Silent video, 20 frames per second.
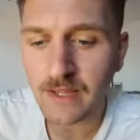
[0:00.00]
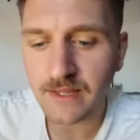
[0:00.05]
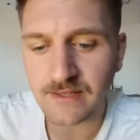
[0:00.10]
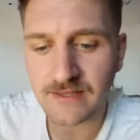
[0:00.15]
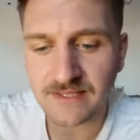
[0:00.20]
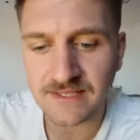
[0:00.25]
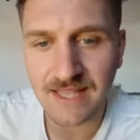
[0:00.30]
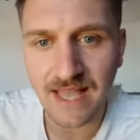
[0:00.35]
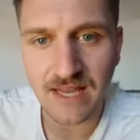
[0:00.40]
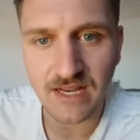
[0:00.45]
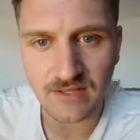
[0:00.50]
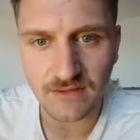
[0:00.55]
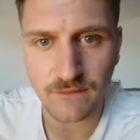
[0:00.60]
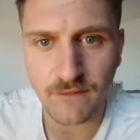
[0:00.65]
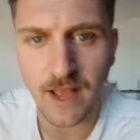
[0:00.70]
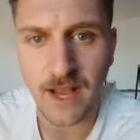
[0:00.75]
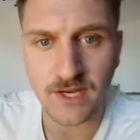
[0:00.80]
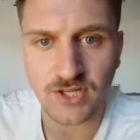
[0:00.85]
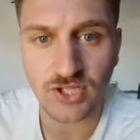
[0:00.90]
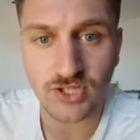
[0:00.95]
There's
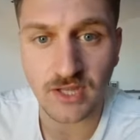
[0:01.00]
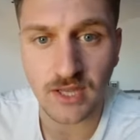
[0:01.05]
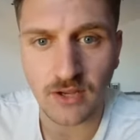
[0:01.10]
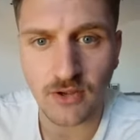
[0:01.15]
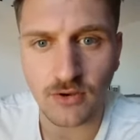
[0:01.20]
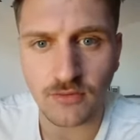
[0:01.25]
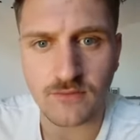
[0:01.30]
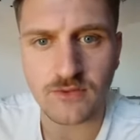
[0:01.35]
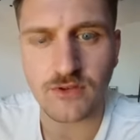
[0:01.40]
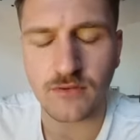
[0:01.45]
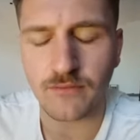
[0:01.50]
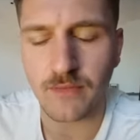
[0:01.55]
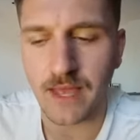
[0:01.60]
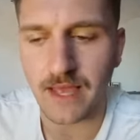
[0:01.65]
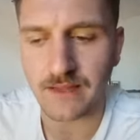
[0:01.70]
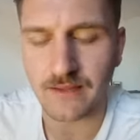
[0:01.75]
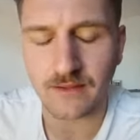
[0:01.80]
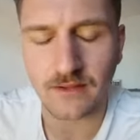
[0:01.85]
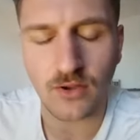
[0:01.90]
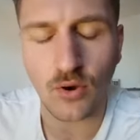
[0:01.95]
satisfaction that comes from
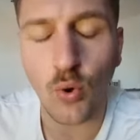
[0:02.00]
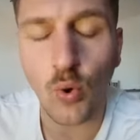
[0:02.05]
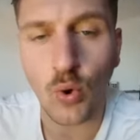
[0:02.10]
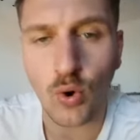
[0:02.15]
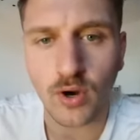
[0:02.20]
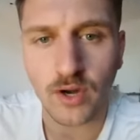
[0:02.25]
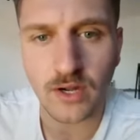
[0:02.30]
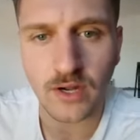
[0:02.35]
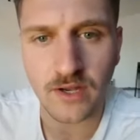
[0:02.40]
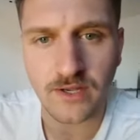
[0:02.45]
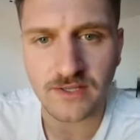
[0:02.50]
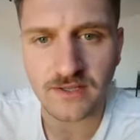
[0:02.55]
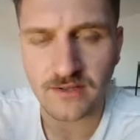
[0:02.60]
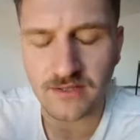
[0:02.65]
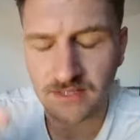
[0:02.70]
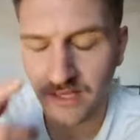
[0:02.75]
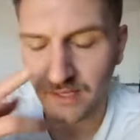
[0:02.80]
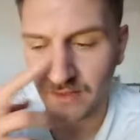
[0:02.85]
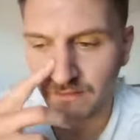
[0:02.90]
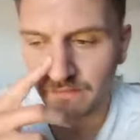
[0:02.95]
that. You organize
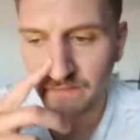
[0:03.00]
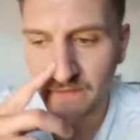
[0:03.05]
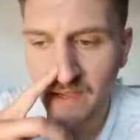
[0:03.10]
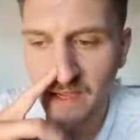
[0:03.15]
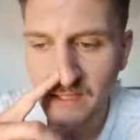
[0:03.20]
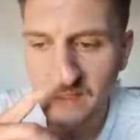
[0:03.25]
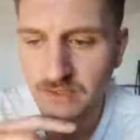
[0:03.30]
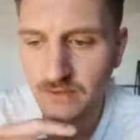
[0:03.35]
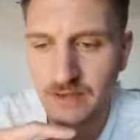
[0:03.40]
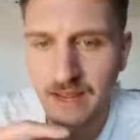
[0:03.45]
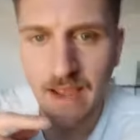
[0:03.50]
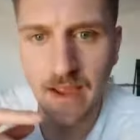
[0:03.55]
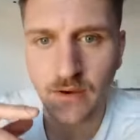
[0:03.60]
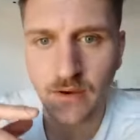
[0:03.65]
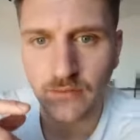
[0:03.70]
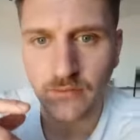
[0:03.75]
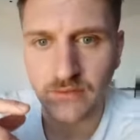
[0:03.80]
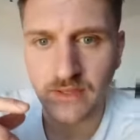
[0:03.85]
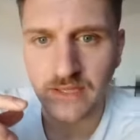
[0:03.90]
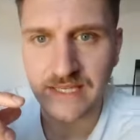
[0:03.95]
yourself. So
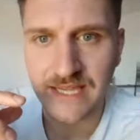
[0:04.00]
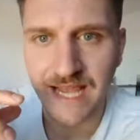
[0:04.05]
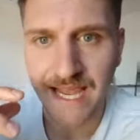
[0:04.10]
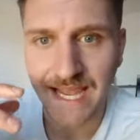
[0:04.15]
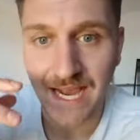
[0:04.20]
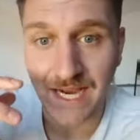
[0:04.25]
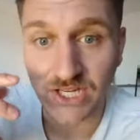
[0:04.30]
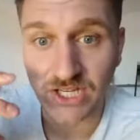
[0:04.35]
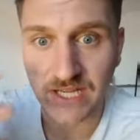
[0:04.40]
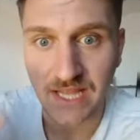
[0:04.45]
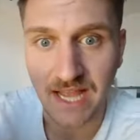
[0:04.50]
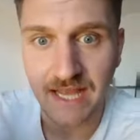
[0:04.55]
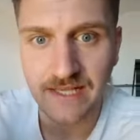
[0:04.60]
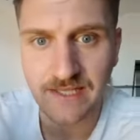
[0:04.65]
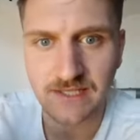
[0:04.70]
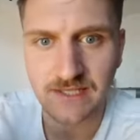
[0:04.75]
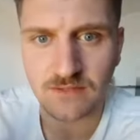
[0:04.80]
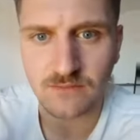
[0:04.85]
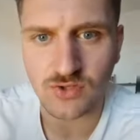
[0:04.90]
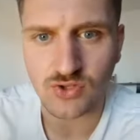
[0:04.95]
now the day actually
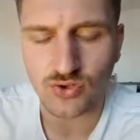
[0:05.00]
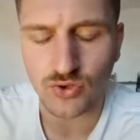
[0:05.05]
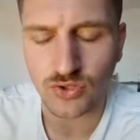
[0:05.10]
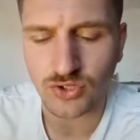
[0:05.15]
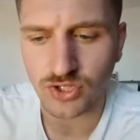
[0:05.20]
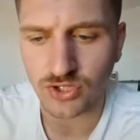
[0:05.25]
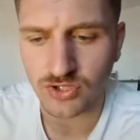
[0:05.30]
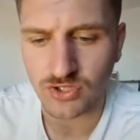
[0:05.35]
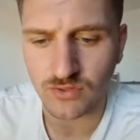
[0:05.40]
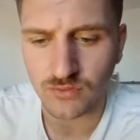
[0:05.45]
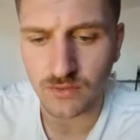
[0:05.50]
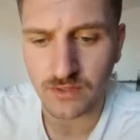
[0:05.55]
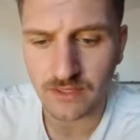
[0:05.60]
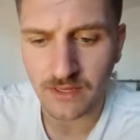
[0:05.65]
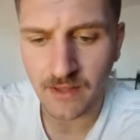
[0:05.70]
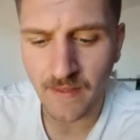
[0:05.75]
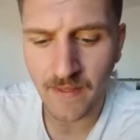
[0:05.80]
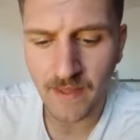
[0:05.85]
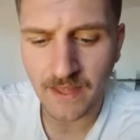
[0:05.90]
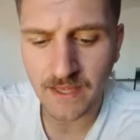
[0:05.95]
has some structure to it.
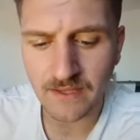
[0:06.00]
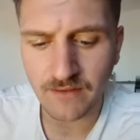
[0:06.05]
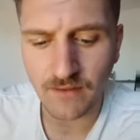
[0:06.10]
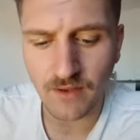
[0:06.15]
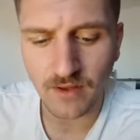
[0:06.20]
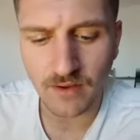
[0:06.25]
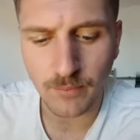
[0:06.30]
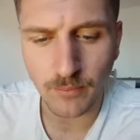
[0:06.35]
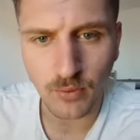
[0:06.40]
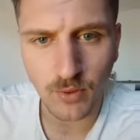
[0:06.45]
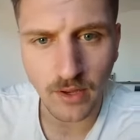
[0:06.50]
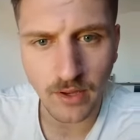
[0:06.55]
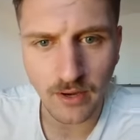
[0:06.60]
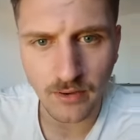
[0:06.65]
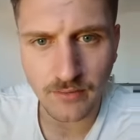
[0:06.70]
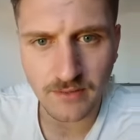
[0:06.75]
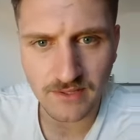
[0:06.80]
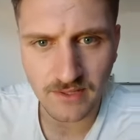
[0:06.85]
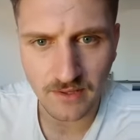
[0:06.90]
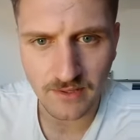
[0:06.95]
You've got to
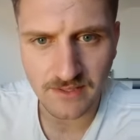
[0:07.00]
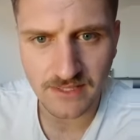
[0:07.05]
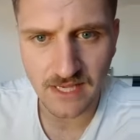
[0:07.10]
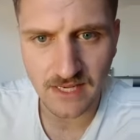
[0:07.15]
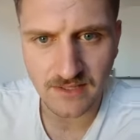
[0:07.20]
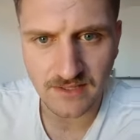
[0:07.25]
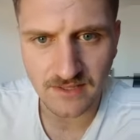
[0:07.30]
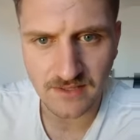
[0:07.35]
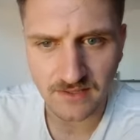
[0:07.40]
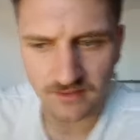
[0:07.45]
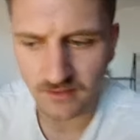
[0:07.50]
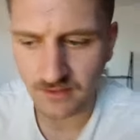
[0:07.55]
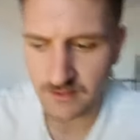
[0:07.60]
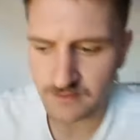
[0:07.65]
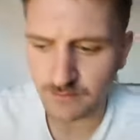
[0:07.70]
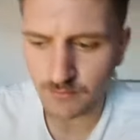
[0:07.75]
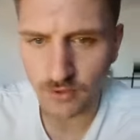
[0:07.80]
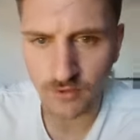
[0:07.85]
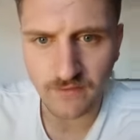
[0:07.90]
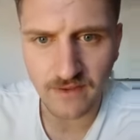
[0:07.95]
prioritize
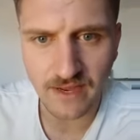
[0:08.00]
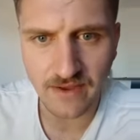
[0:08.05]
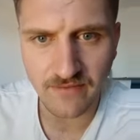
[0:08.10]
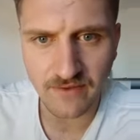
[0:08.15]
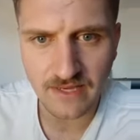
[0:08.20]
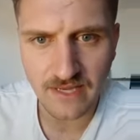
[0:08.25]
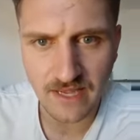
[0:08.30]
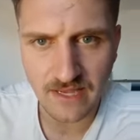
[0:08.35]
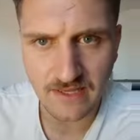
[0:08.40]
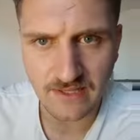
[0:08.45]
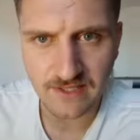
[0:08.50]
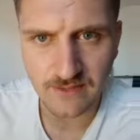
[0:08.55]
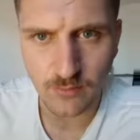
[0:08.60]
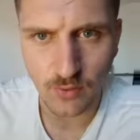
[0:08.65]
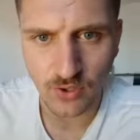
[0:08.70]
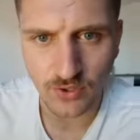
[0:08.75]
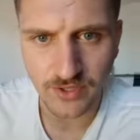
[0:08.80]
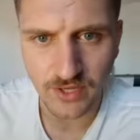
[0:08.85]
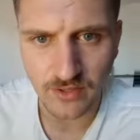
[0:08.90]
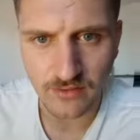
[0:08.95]
exercise, moving every day in
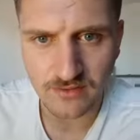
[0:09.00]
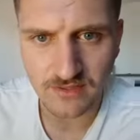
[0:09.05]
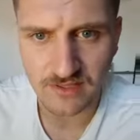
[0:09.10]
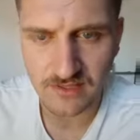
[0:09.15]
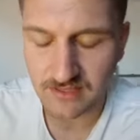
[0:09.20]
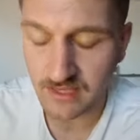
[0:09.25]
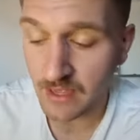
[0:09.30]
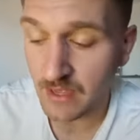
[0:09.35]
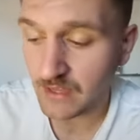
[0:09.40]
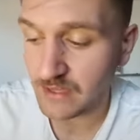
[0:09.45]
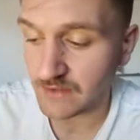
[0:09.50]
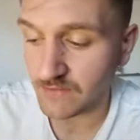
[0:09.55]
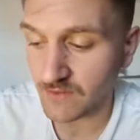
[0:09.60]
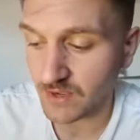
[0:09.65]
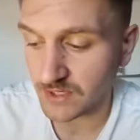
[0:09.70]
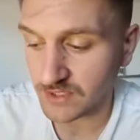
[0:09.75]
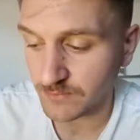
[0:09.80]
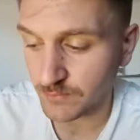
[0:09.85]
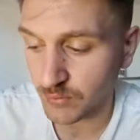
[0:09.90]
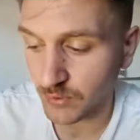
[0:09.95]
small doses. You've
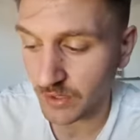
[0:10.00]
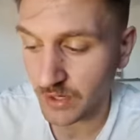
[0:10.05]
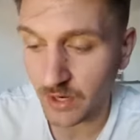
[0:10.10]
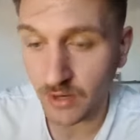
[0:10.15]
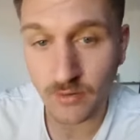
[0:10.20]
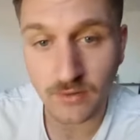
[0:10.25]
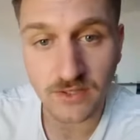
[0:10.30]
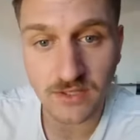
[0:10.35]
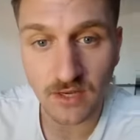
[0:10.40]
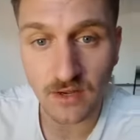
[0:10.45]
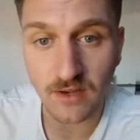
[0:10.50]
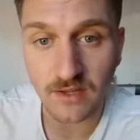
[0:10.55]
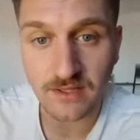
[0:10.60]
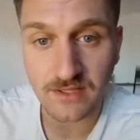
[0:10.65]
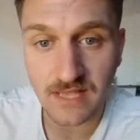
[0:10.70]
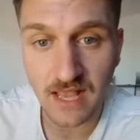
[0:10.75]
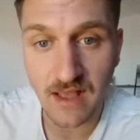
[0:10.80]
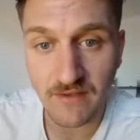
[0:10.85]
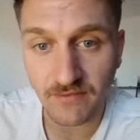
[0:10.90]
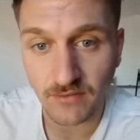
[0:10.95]
got to
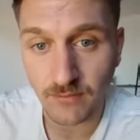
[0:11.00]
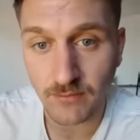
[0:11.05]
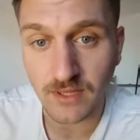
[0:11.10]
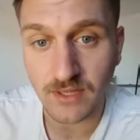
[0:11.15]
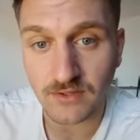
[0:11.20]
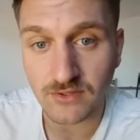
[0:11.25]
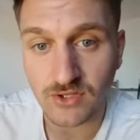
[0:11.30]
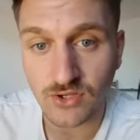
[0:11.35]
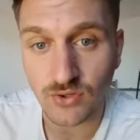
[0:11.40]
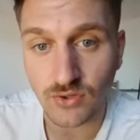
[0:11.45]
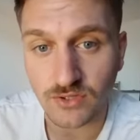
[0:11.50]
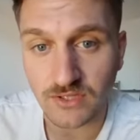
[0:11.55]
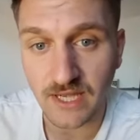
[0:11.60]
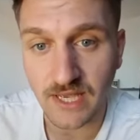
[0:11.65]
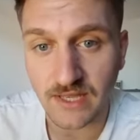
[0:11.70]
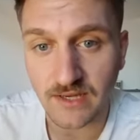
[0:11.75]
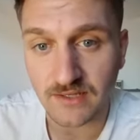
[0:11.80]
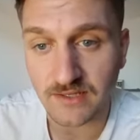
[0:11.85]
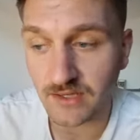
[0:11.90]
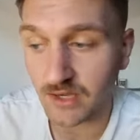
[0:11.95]
prioritize having meals cooked
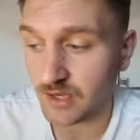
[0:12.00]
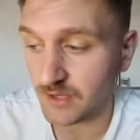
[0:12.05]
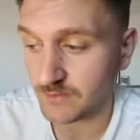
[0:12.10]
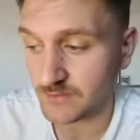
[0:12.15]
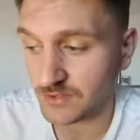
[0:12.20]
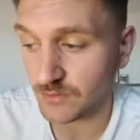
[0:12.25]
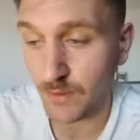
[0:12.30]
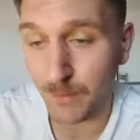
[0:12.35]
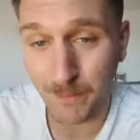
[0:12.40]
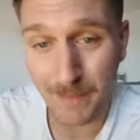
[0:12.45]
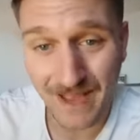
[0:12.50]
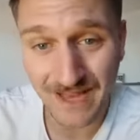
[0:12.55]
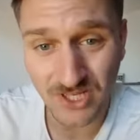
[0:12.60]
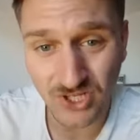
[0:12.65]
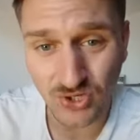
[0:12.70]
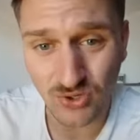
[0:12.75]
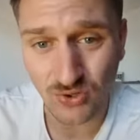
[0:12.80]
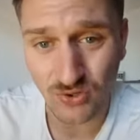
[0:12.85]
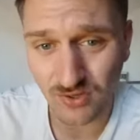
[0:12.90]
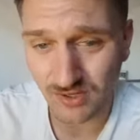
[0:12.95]
ahead of time. So a
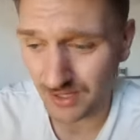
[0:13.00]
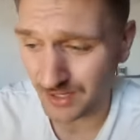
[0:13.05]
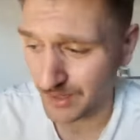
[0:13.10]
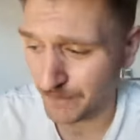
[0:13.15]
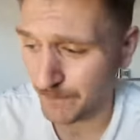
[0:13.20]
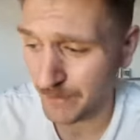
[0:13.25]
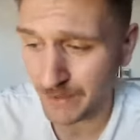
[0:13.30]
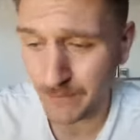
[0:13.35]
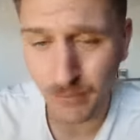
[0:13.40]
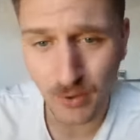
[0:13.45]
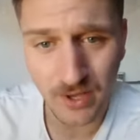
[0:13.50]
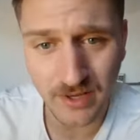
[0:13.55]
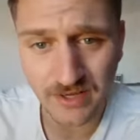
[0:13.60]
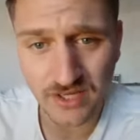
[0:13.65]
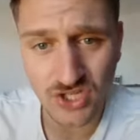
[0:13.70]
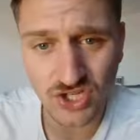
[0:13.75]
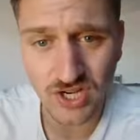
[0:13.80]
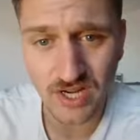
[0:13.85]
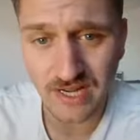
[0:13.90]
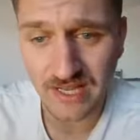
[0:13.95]
batch cook, like a big pot
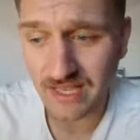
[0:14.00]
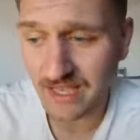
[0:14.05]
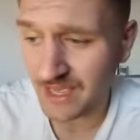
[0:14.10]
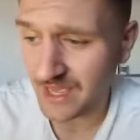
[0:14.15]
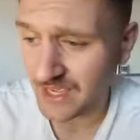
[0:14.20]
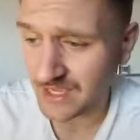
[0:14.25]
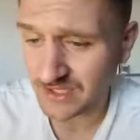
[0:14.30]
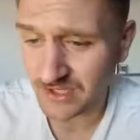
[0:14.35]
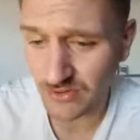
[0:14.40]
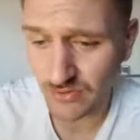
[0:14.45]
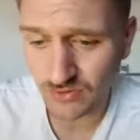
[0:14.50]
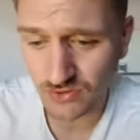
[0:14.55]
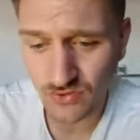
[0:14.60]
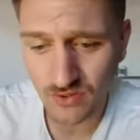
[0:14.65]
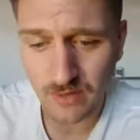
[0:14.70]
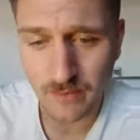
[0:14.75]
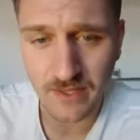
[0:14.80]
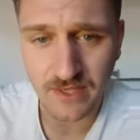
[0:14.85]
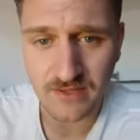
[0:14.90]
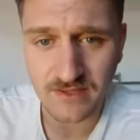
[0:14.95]
of chili, two or
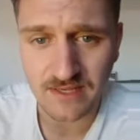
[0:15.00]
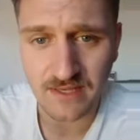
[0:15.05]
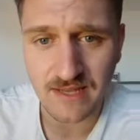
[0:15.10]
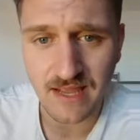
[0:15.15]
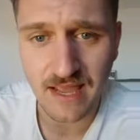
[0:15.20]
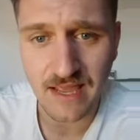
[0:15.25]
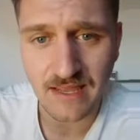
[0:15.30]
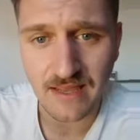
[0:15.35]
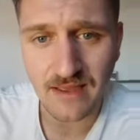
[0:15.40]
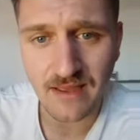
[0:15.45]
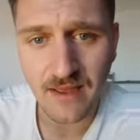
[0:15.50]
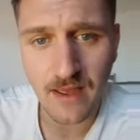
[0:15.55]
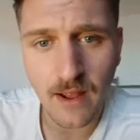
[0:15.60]
three meals a day.